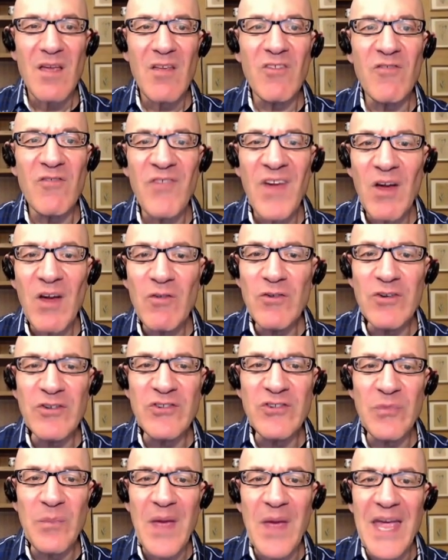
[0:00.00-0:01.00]

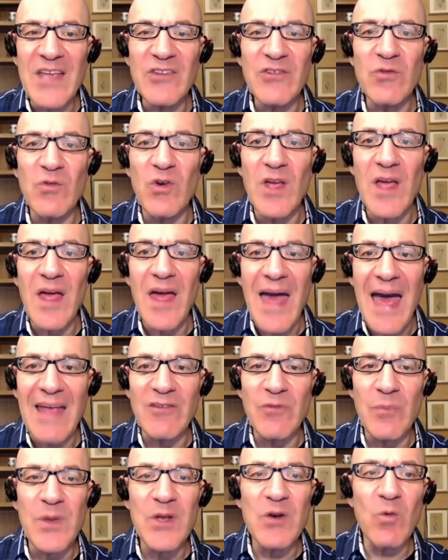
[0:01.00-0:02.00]
Founderspace has
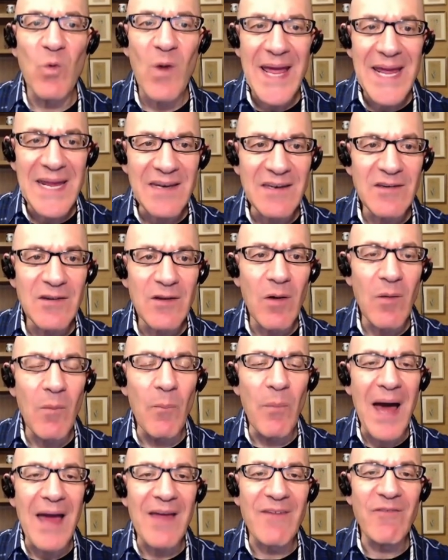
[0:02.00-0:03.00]
been ranked
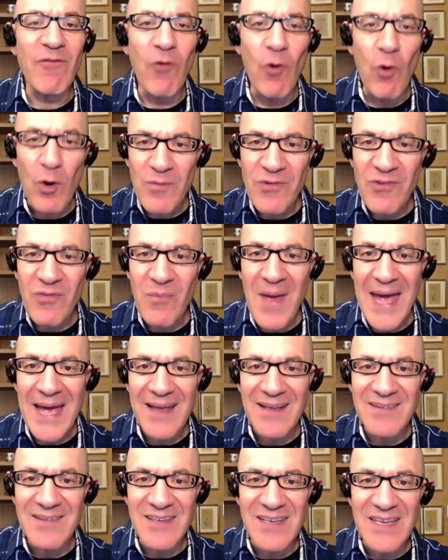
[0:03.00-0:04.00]
by Forbes
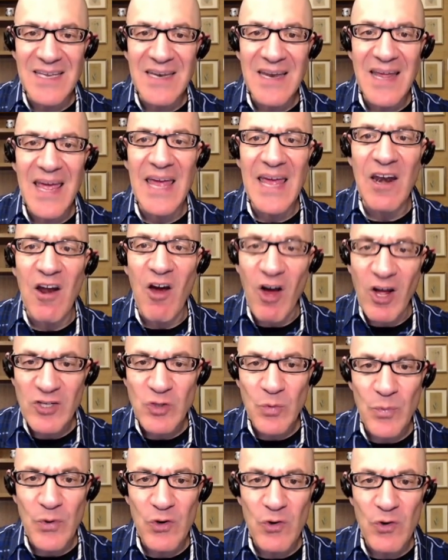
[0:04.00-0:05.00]
magazine and
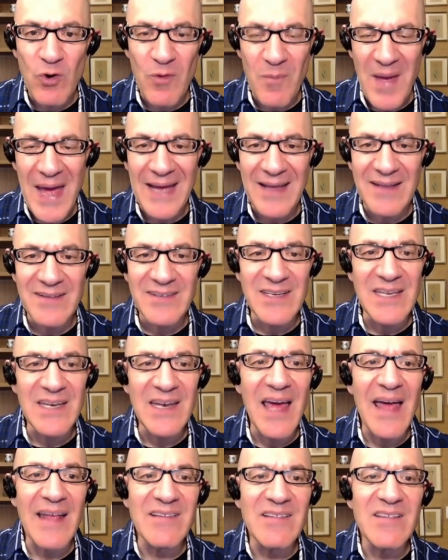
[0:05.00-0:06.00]
Entrepreneur magazine
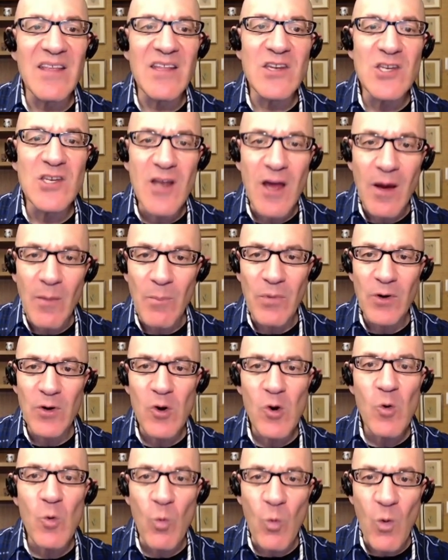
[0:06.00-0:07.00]
as the
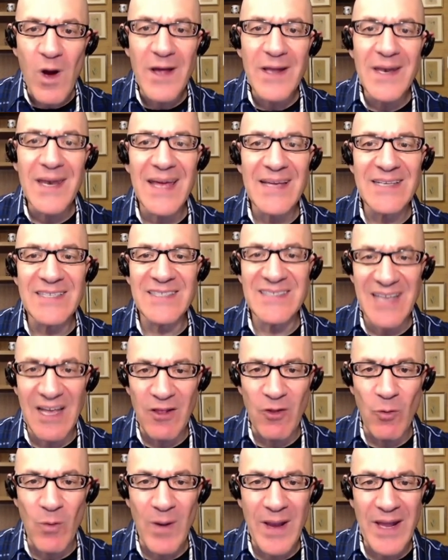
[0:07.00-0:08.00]
#1
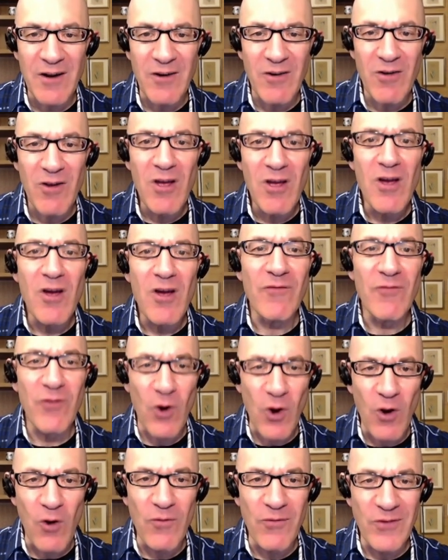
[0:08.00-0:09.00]
accelerator for
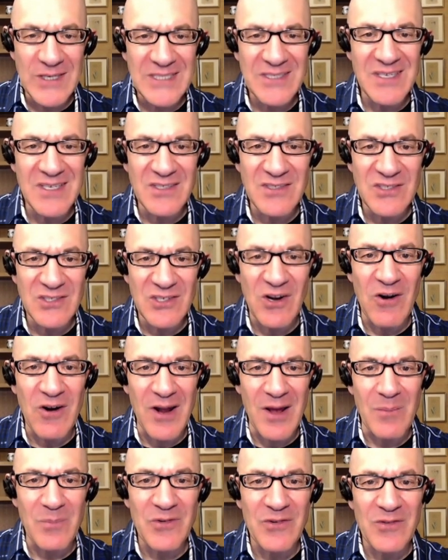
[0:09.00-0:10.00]
overseas
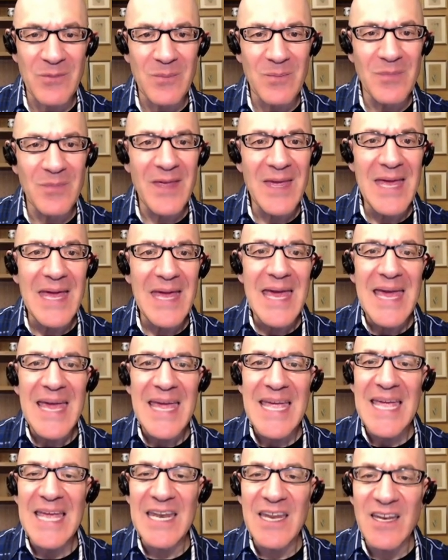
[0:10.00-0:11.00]
startups.
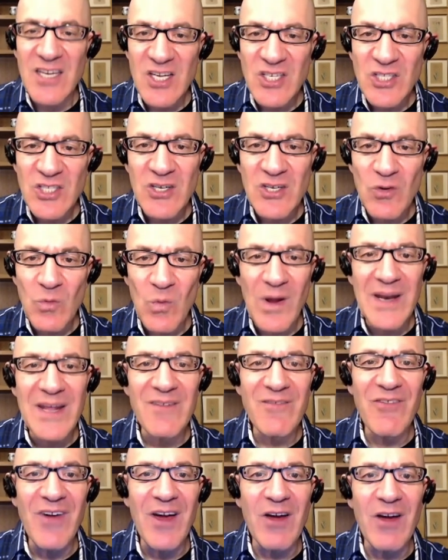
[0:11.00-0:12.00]
In addition to running
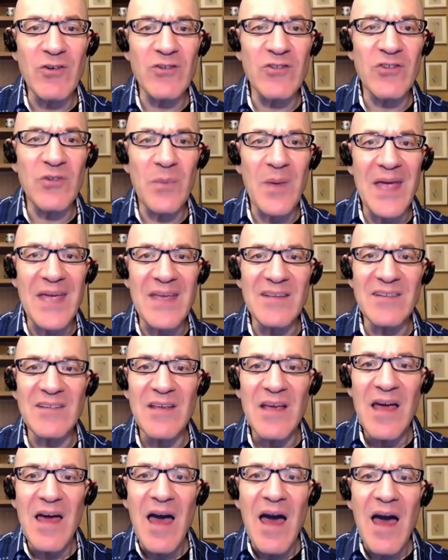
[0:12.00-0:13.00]
Founderspace,
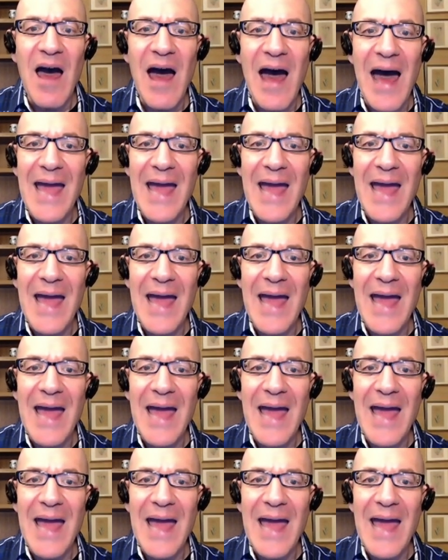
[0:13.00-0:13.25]
I